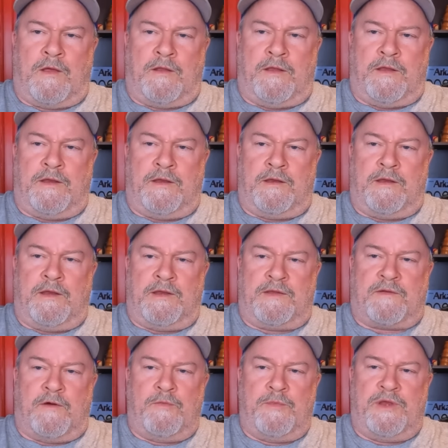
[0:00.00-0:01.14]
And then it
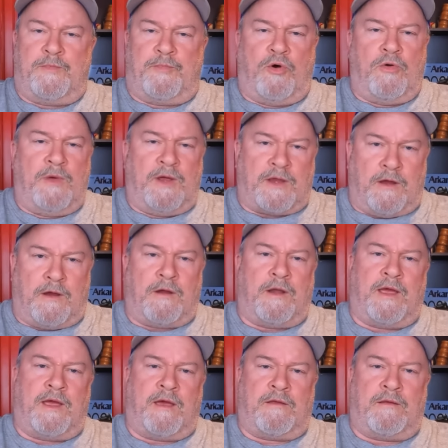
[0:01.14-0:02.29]
told me to pull my card
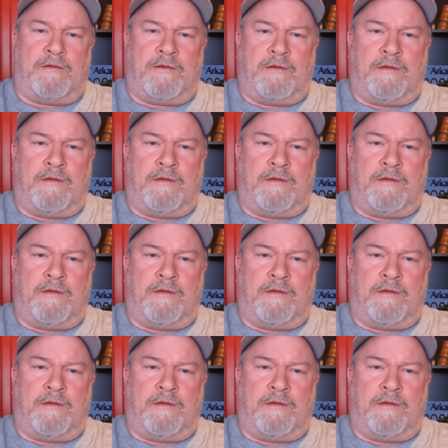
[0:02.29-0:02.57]
out.